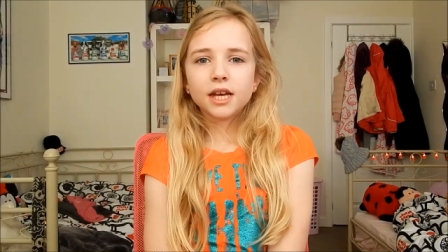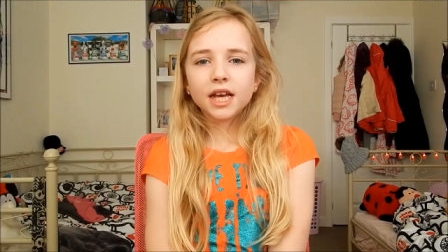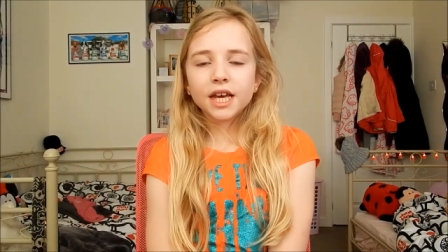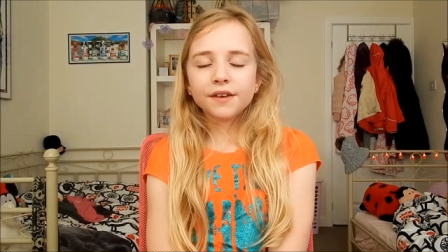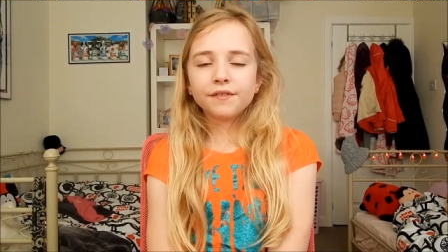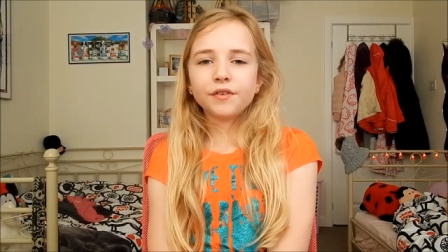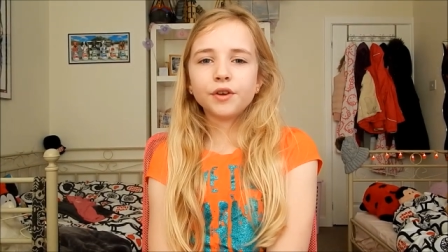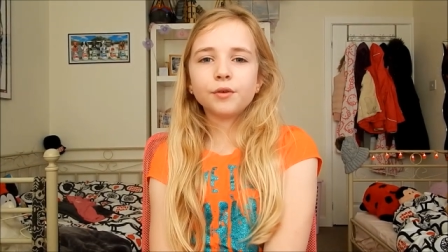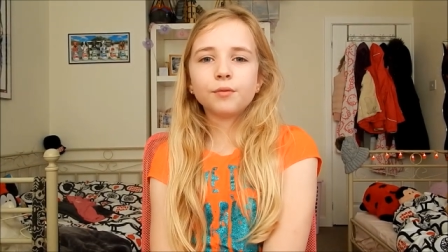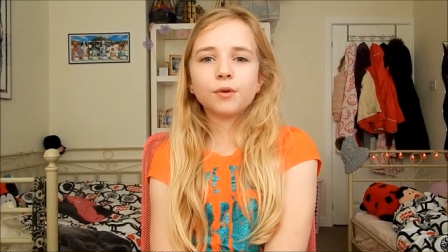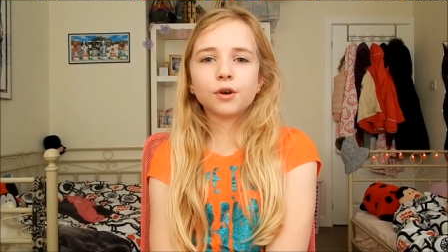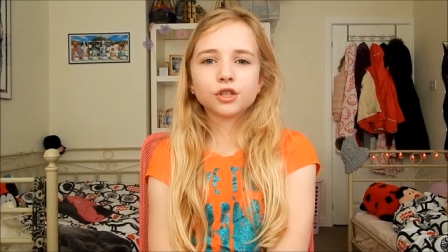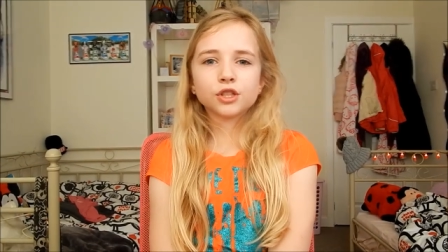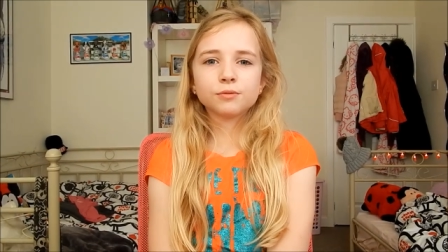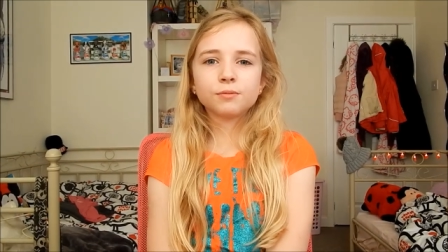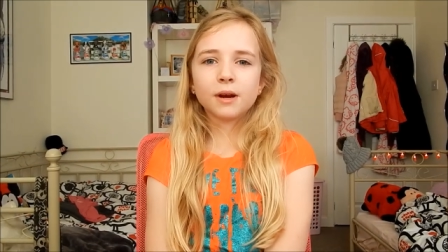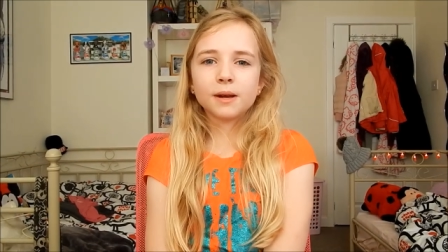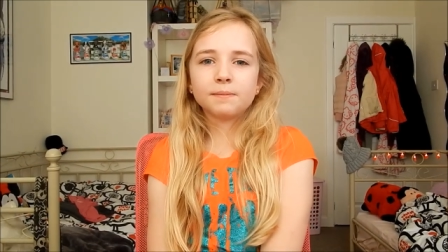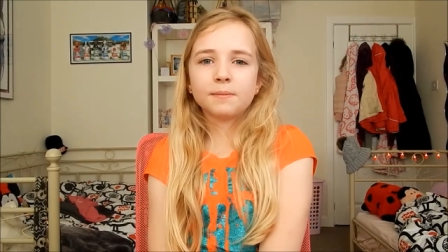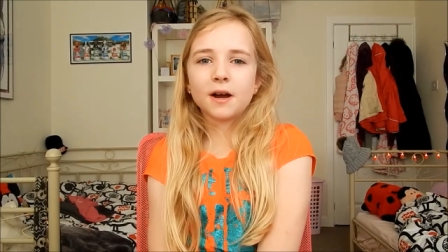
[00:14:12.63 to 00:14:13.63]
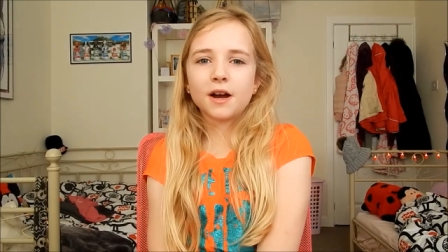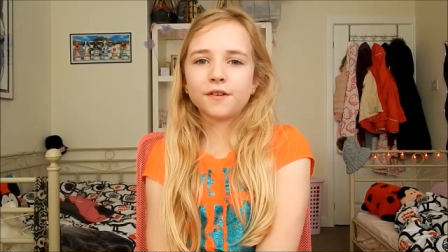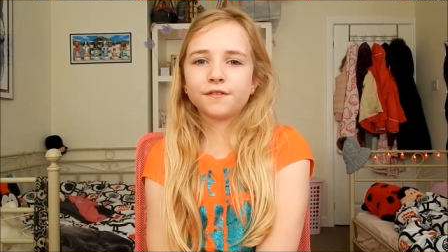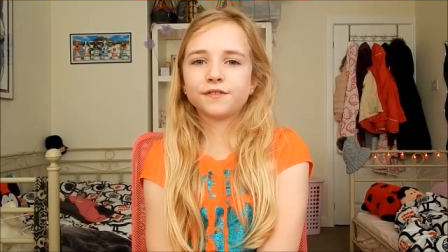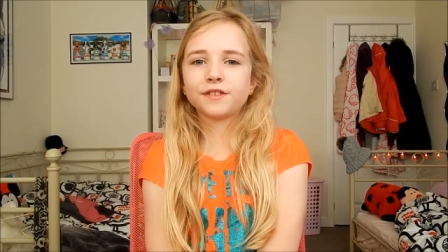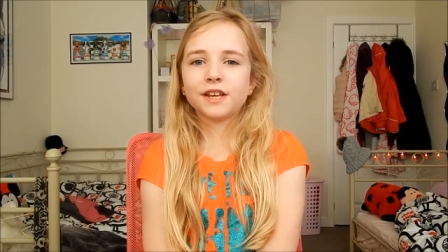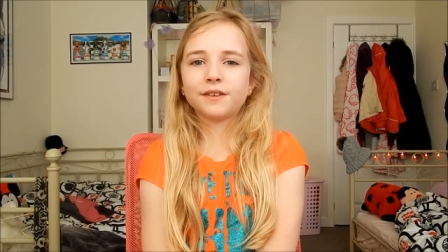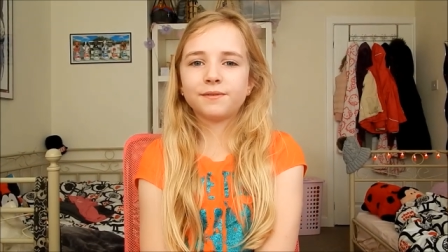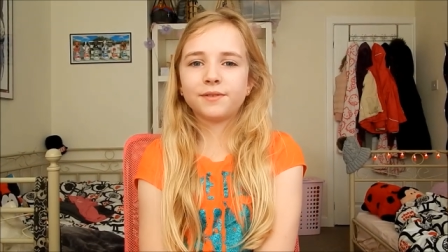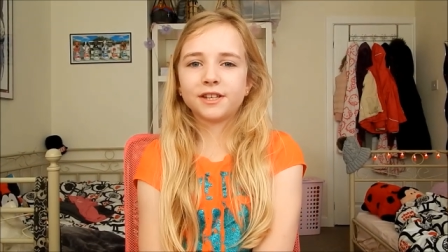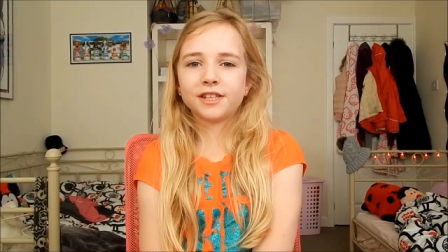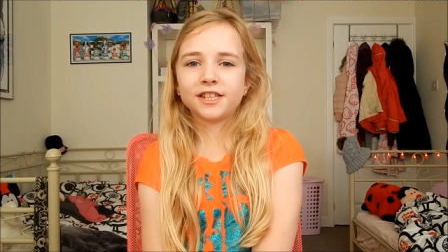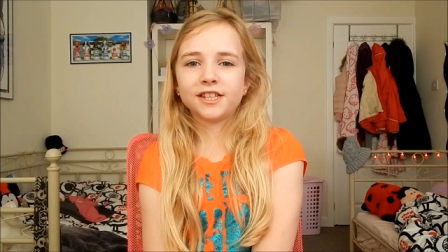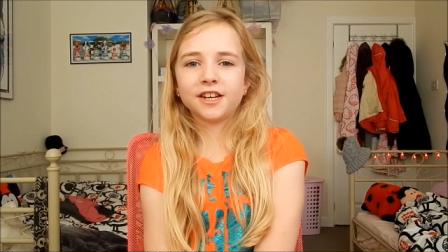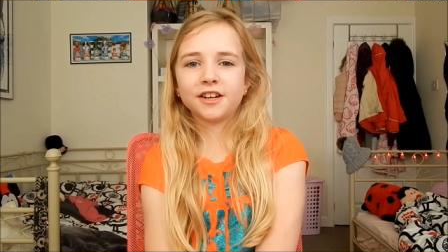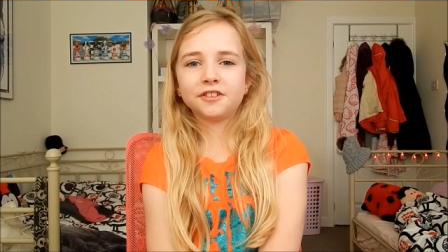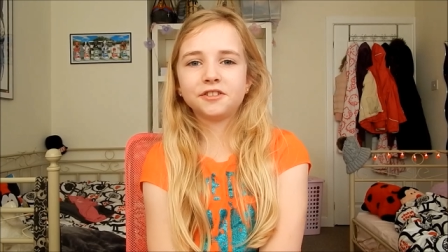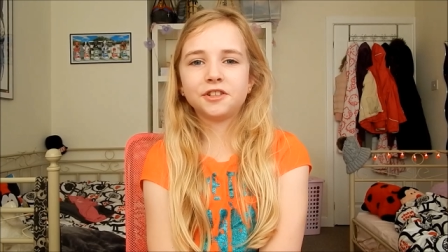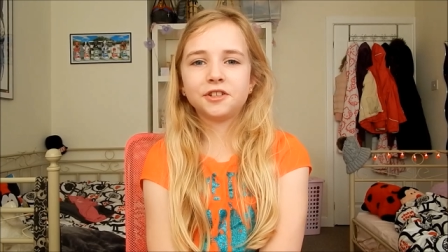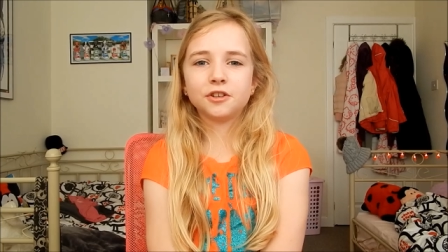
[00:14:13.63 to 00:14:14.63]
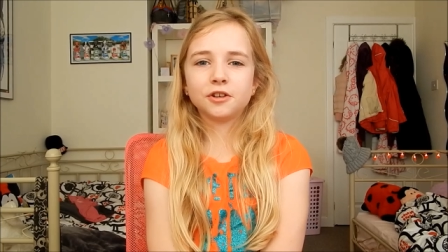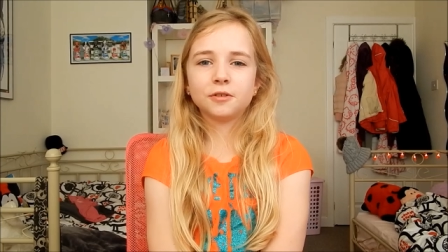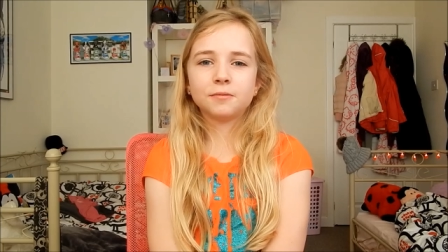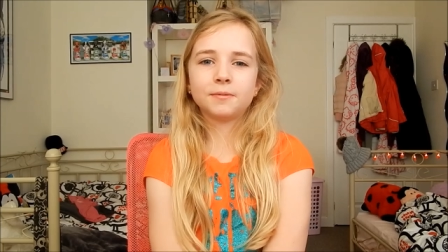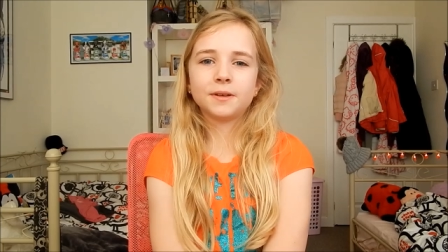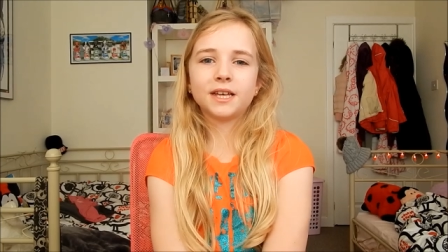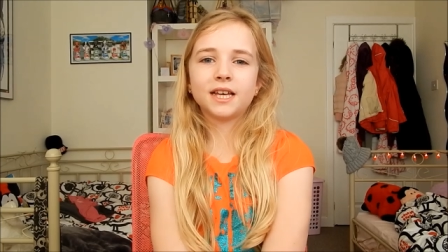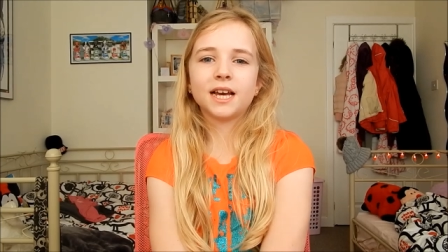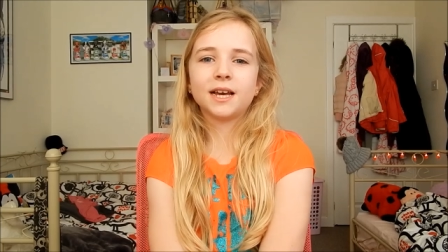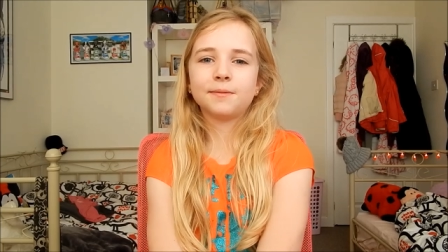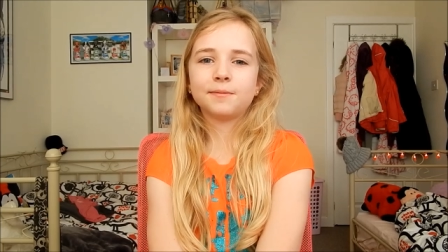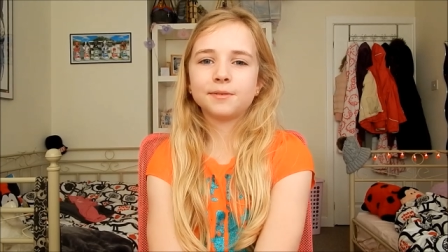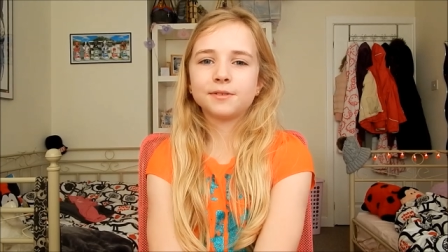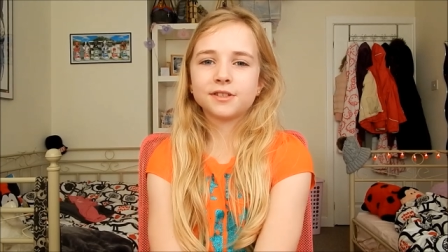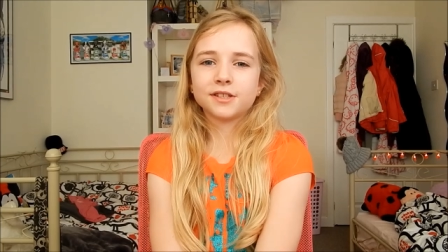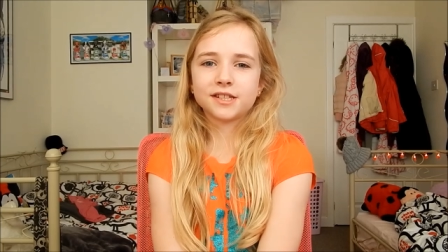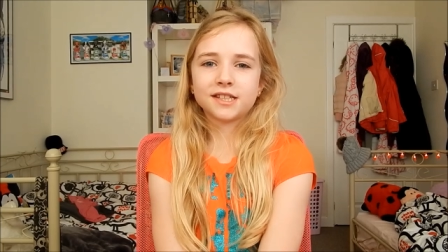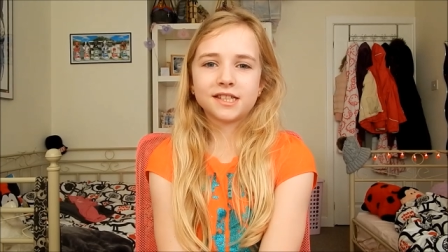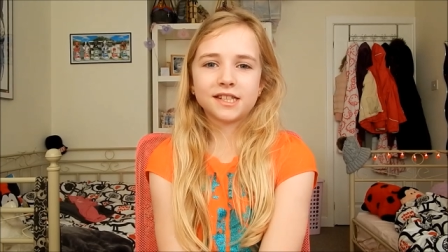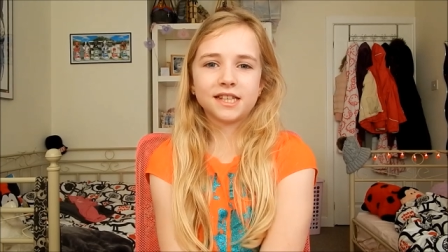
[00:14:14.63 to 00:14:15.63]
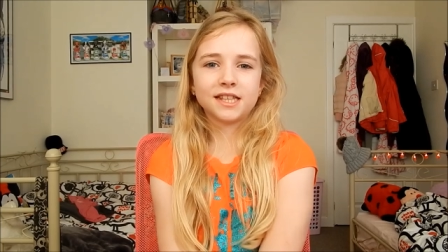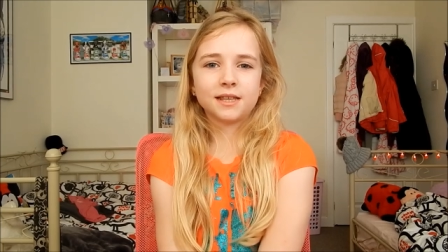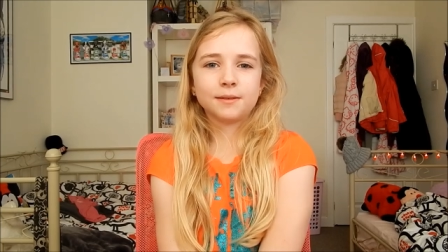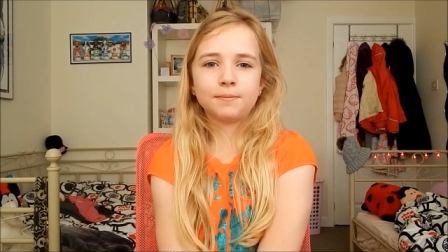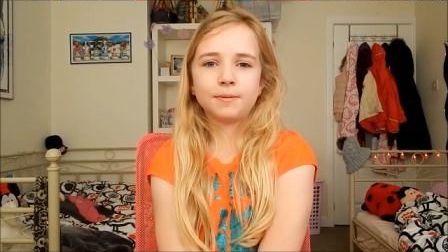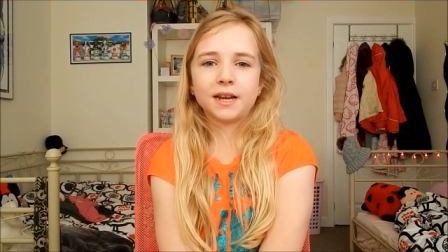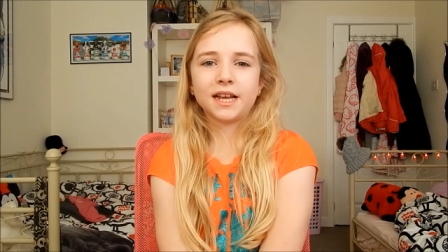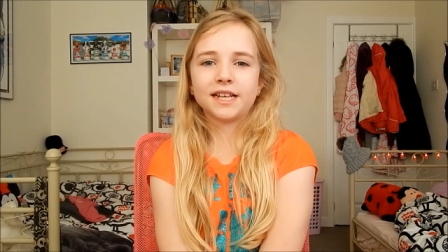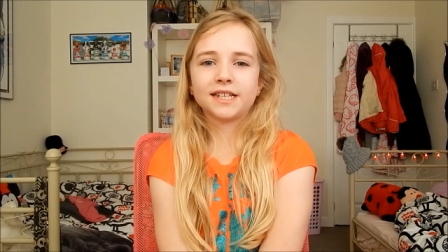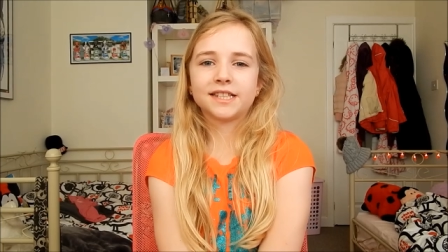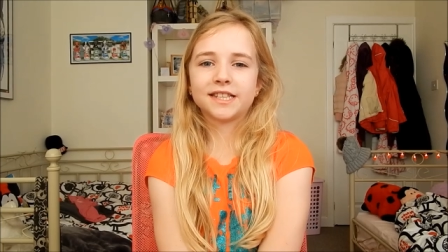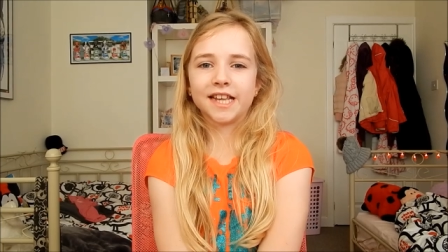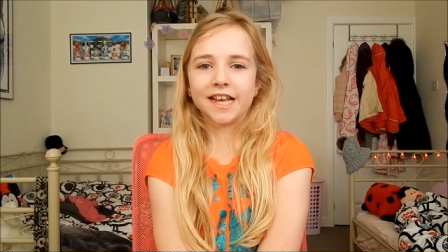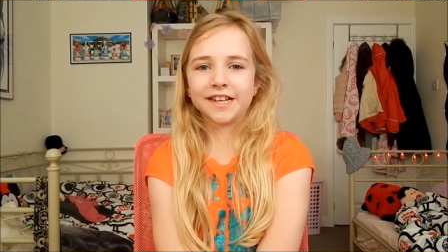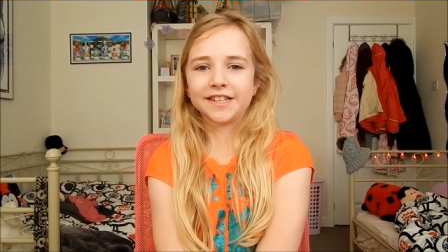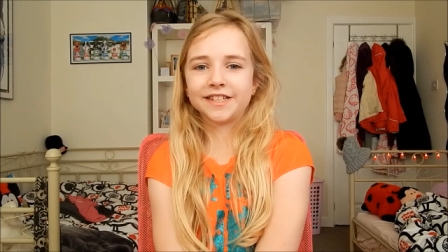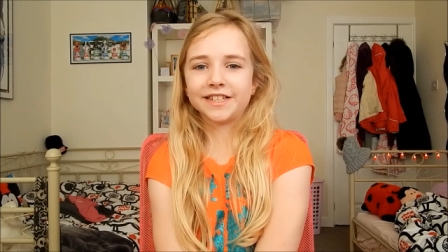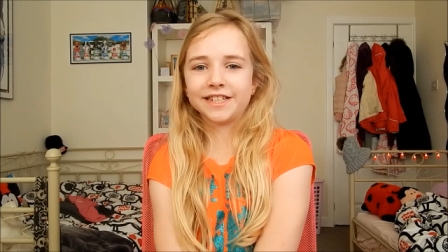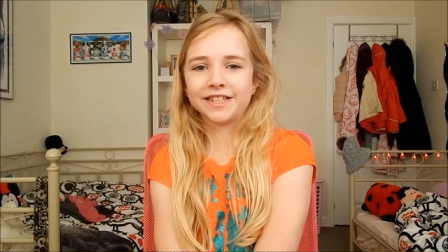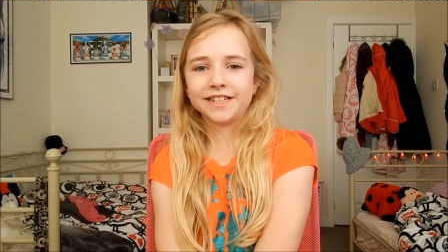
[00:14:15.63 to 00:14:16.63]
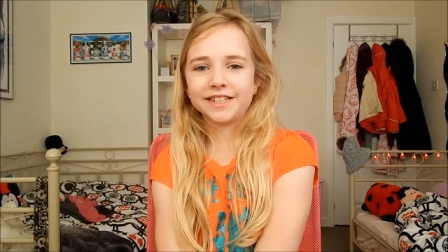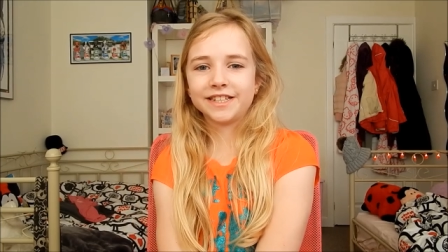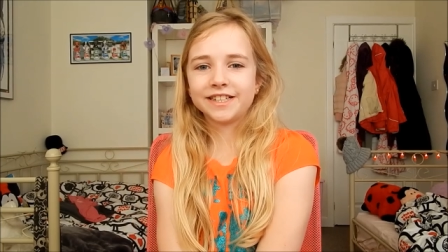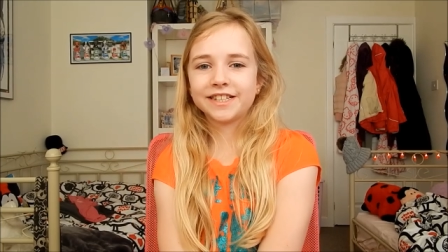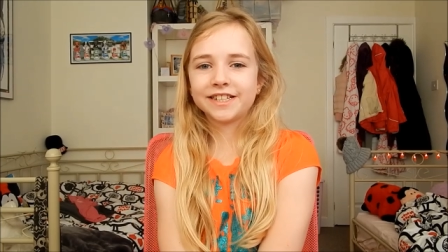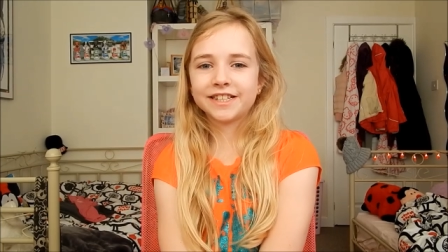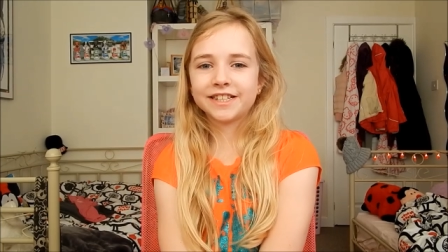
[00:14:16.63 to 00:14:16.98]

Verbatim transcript: If you watch my birthday video, you'll be able to see the PlayStation.